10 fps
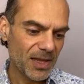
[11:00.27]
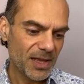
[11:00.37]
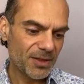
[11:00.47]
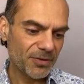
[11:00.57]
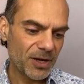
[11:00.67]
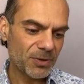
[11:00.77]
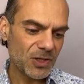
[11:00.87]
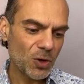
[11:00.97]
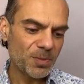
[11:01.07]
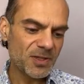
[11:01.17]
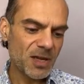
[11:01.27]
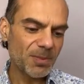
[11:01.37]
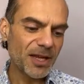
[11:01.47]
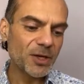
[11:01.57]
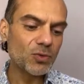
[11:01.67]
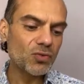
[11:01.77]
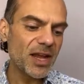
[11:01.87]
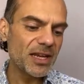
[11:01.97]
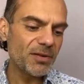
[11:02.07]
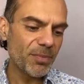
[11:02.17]
The fragrance opens up like a
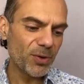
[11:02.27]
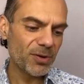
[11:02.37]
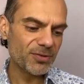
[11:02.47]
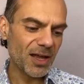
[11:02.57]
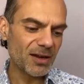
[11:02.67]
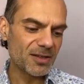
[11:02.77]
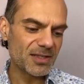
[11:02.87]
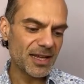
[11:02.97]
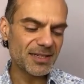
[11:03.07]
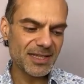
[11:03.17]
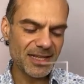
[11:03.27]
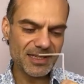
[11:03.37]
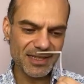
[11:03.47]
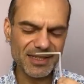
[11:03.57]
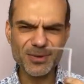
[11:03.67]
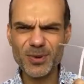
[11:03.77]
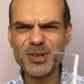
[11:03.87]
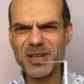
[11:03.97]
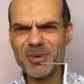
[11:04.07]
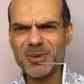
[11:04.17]
rainbow of colours and senses.
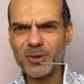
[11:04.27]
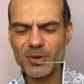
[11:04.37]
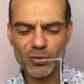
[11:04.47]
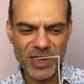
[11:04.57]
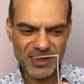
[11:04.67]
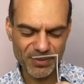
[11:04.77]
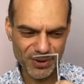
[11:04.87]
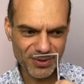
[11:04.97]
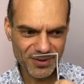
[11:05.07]
Okay, maybe not a rainbow.